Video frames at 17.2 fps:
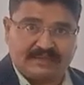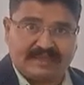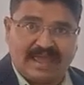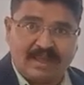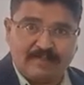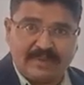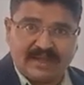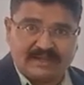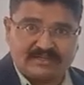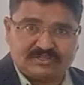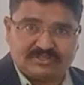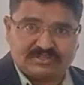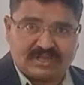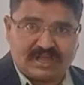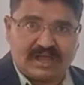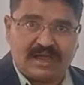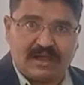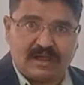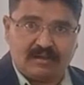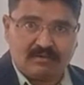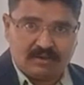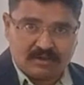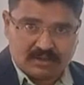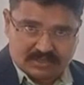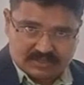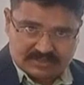Gametes
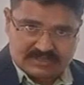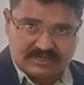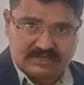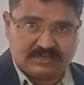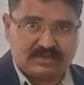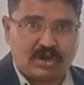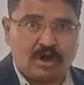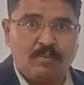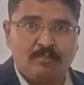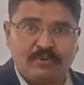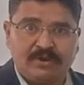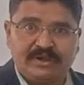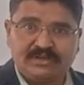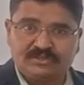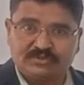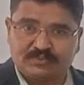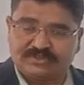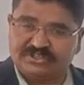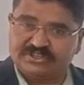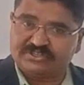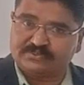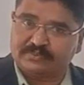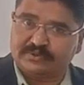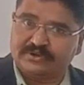are the components which is